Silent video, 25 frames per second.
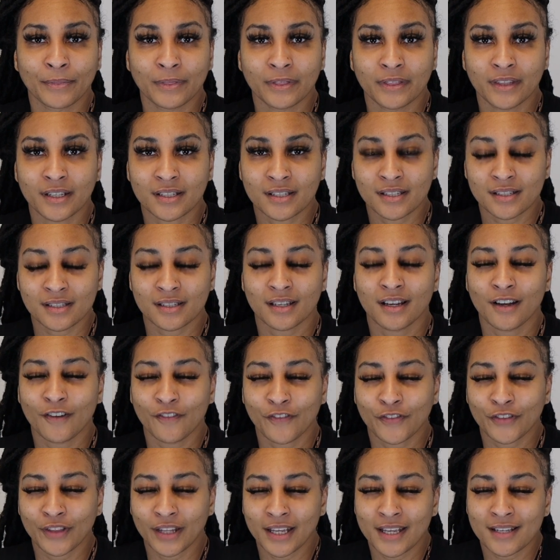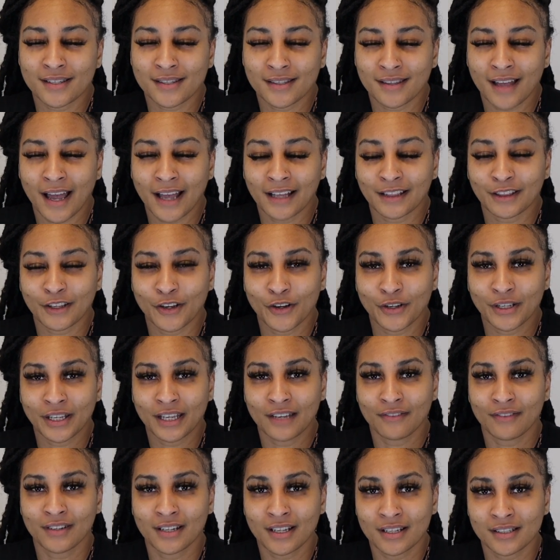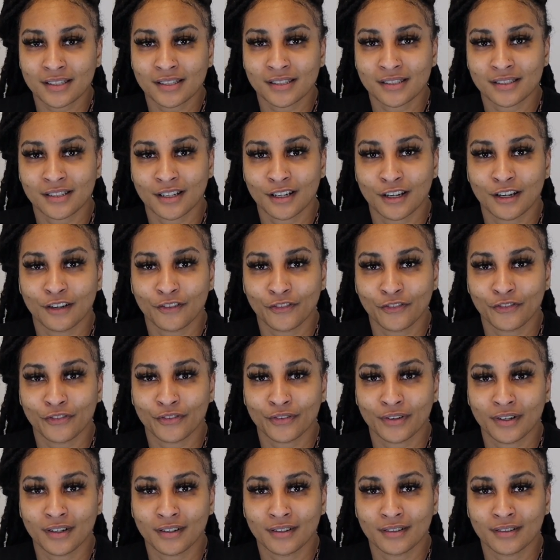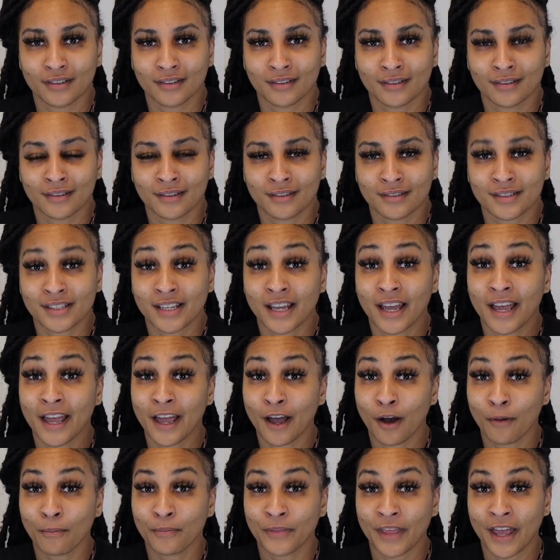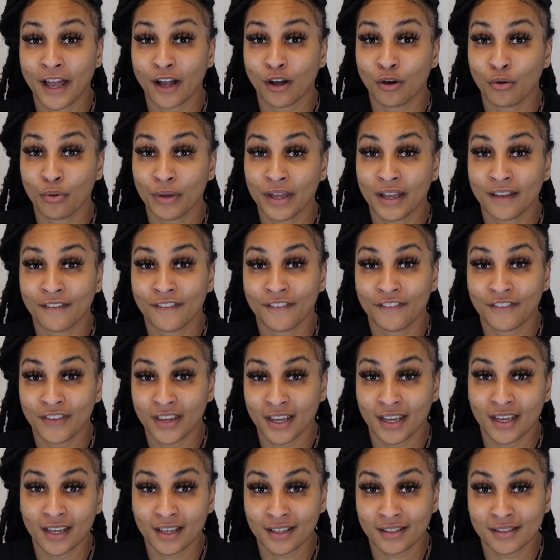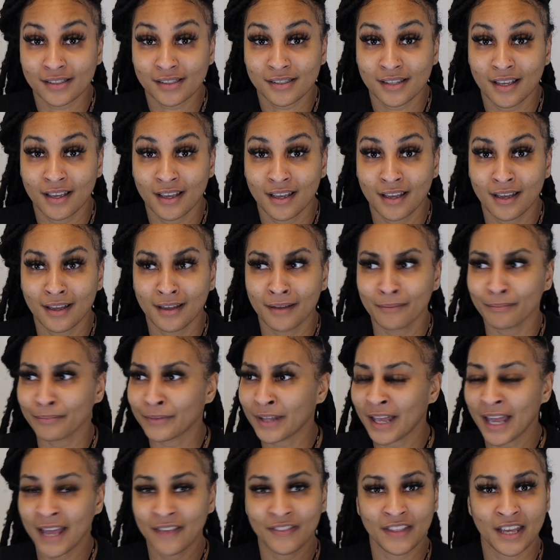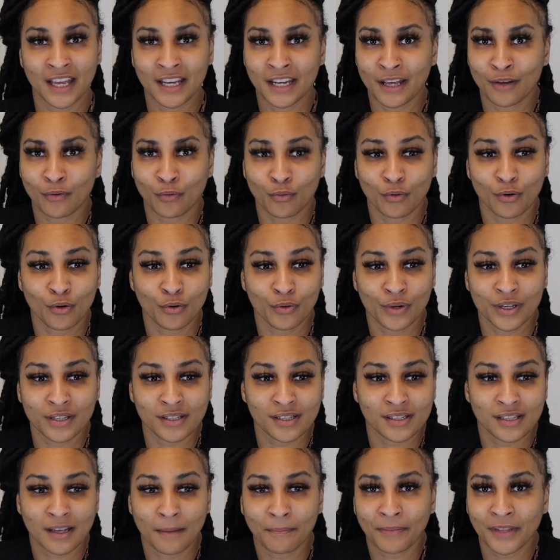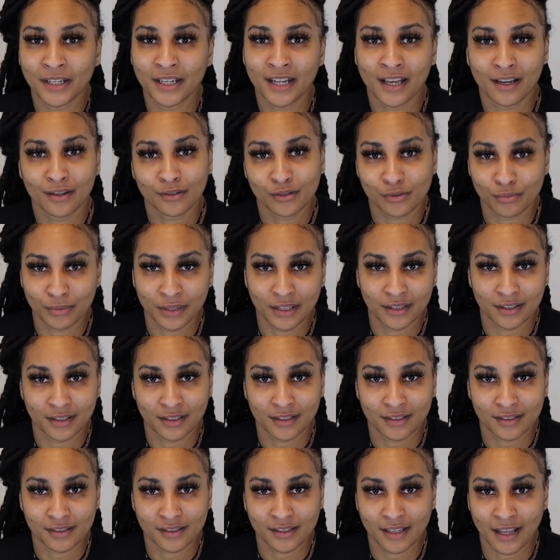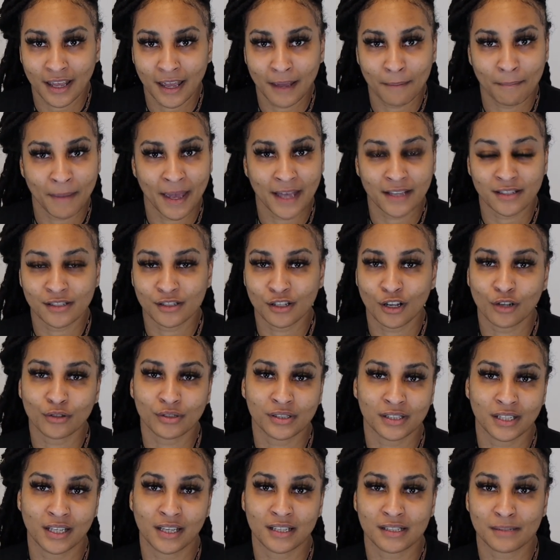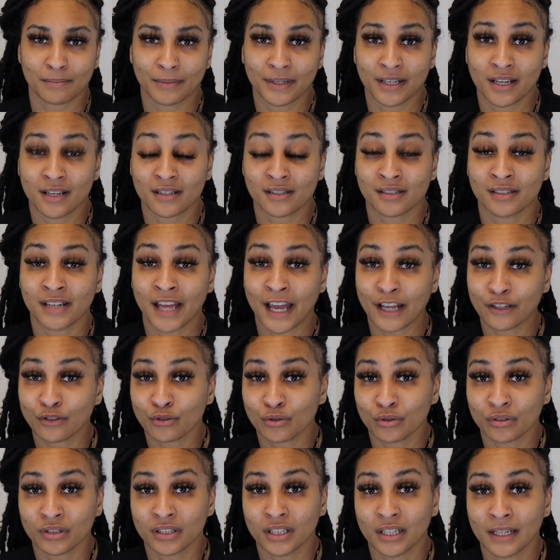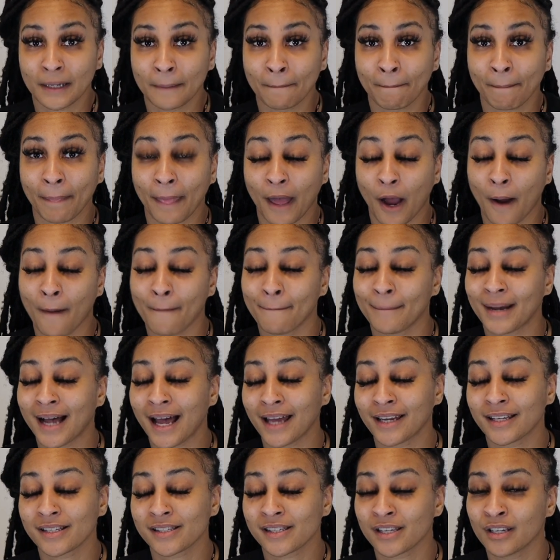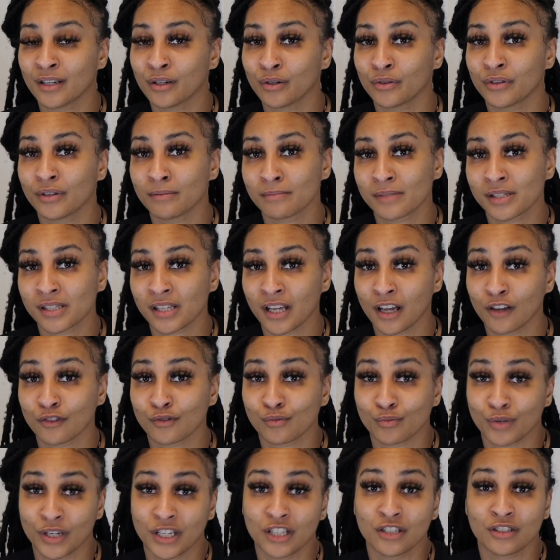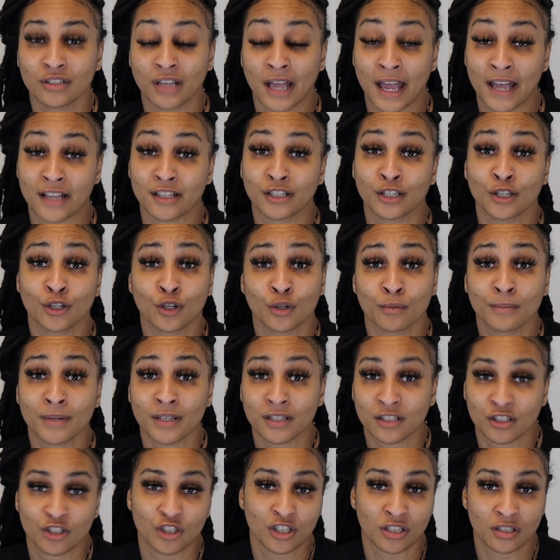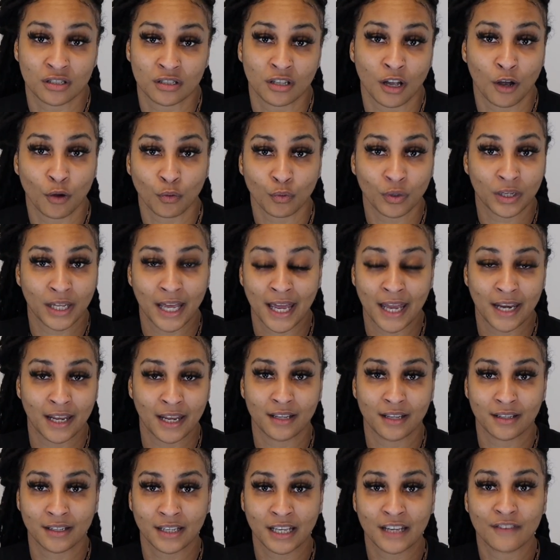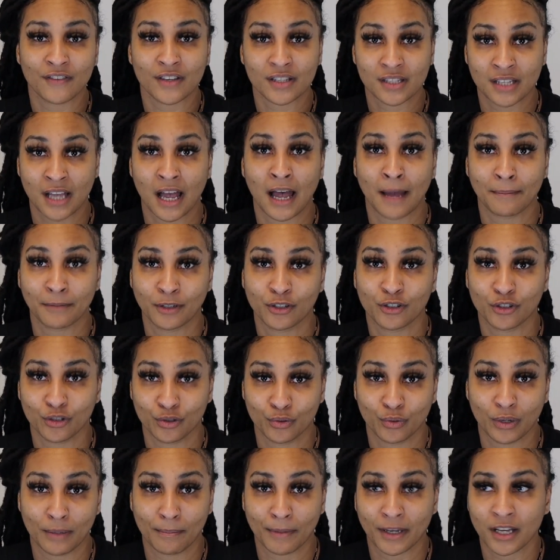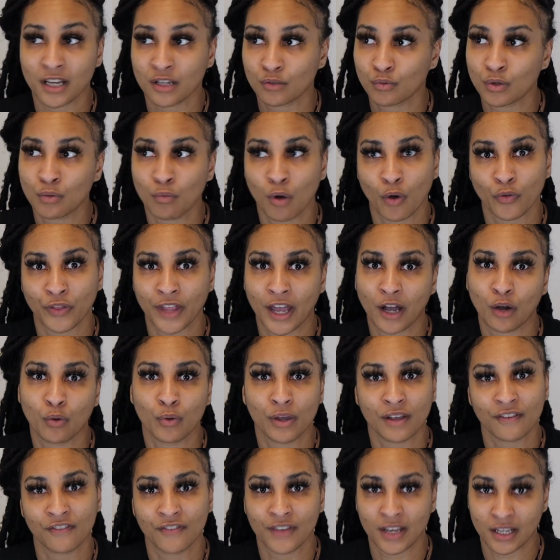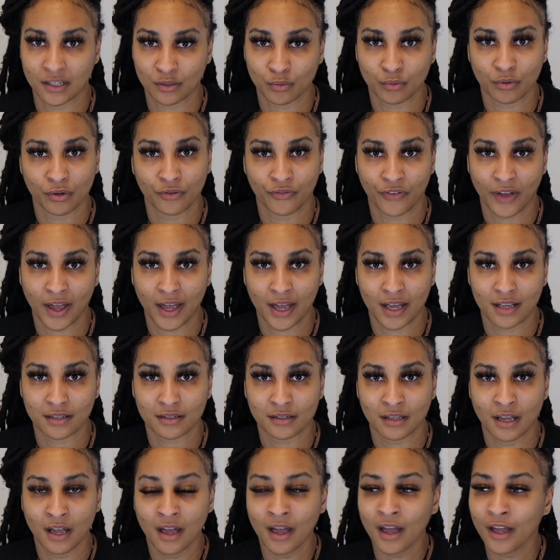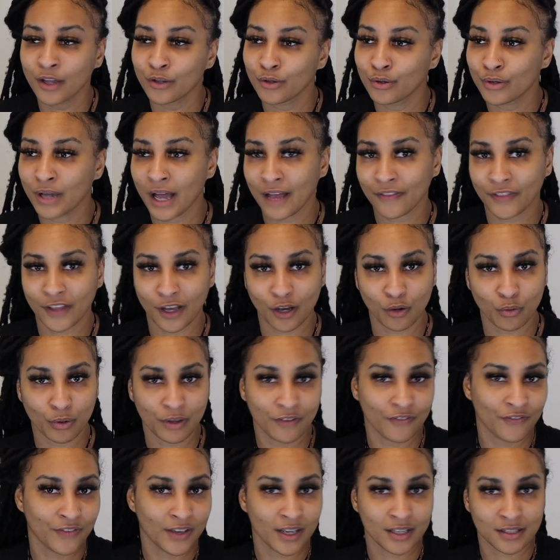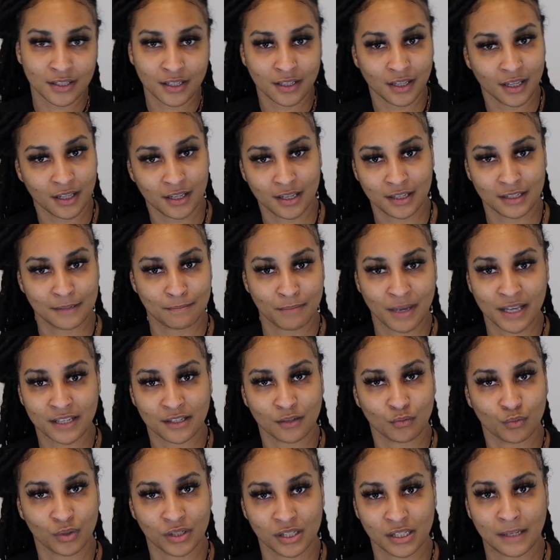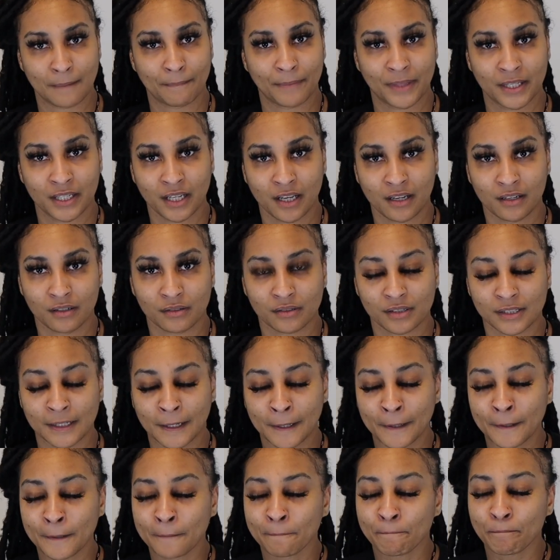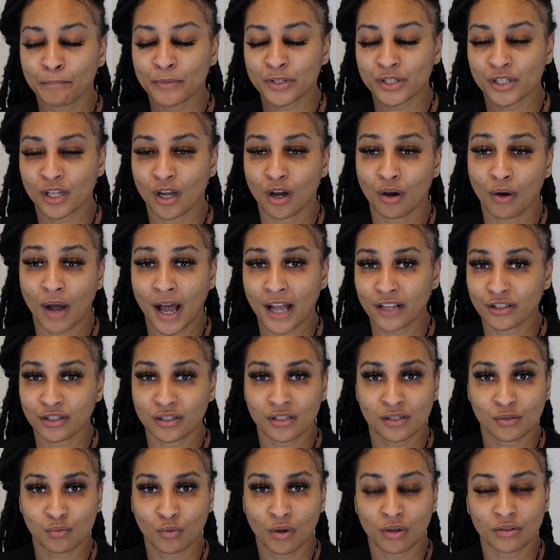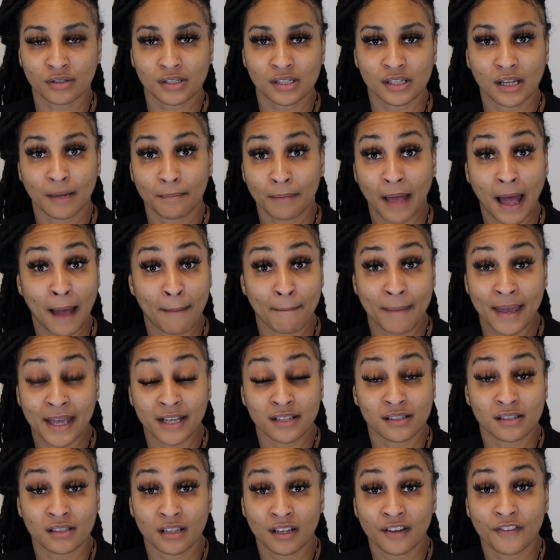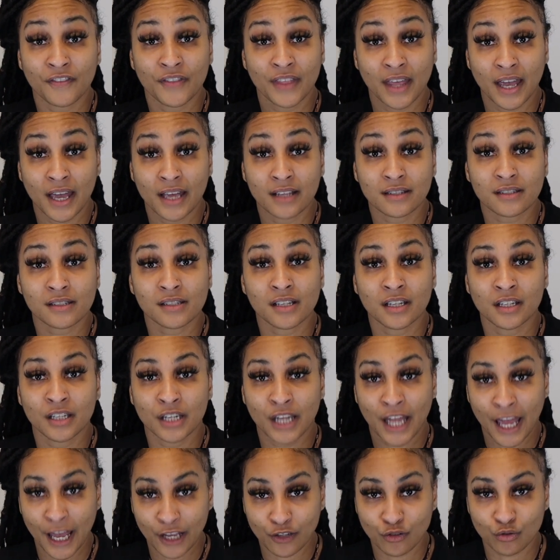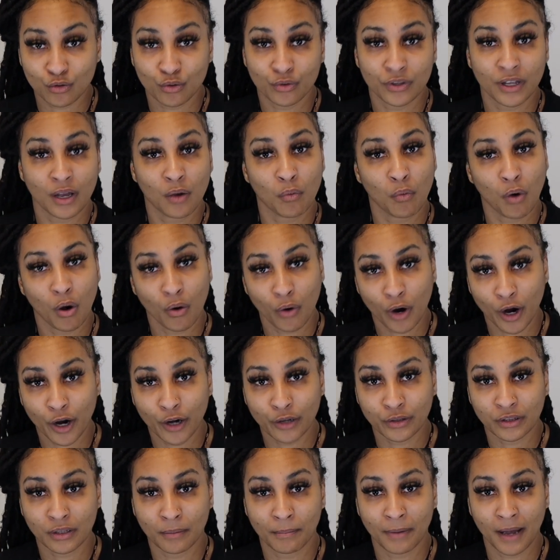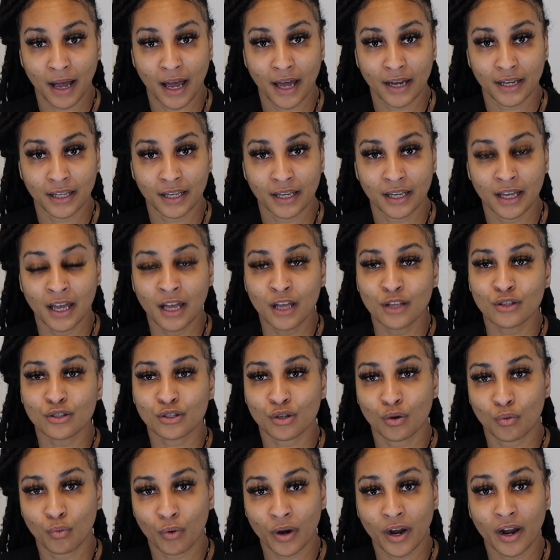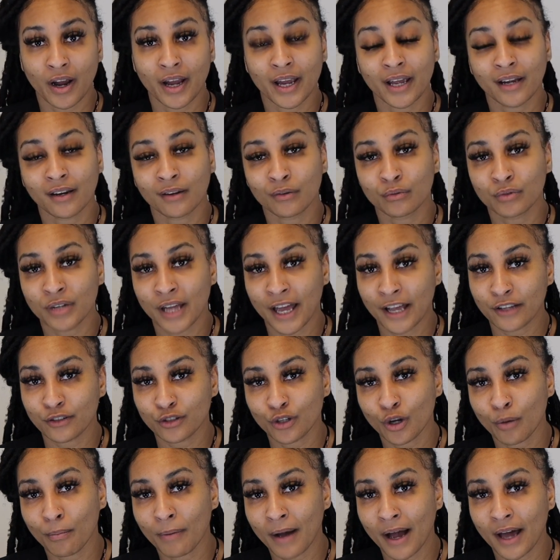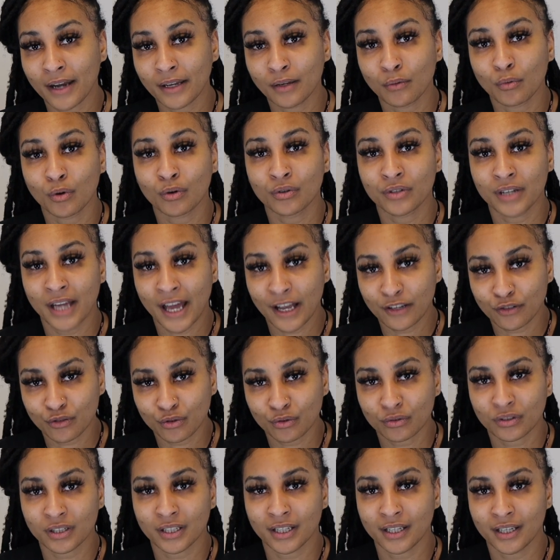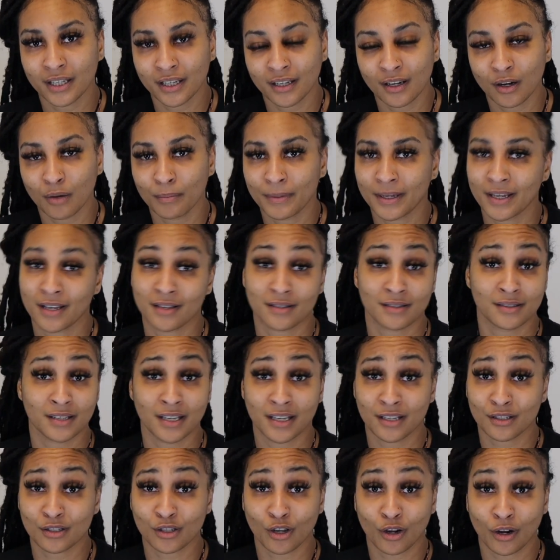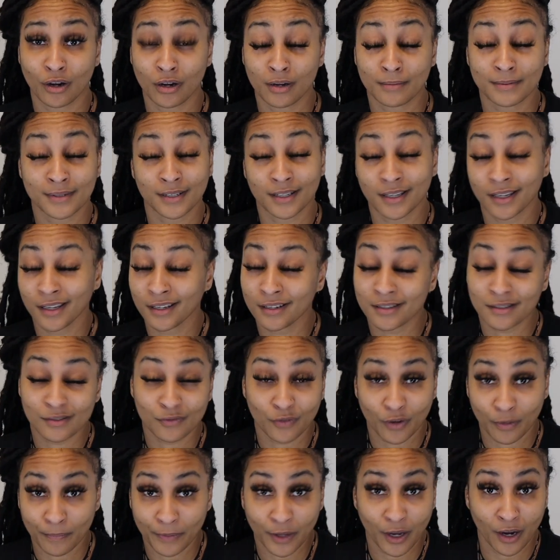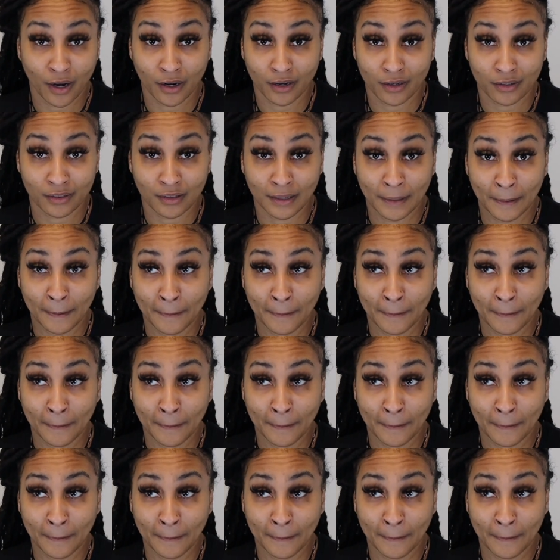the stuff, it's like they're giving us stuff to help that quick fix, and then it ruins something else with us. It makes no sense, because naturally our bodies heal themselves. We as humans just don't give it time to do it, because we want that quick fix real fast. You got that quick fix and then it's messing with something else. So I just want I make stuff that's natural, that won't hurt the body, to where your body will naturally heal, because these herbs, again, is from the earth.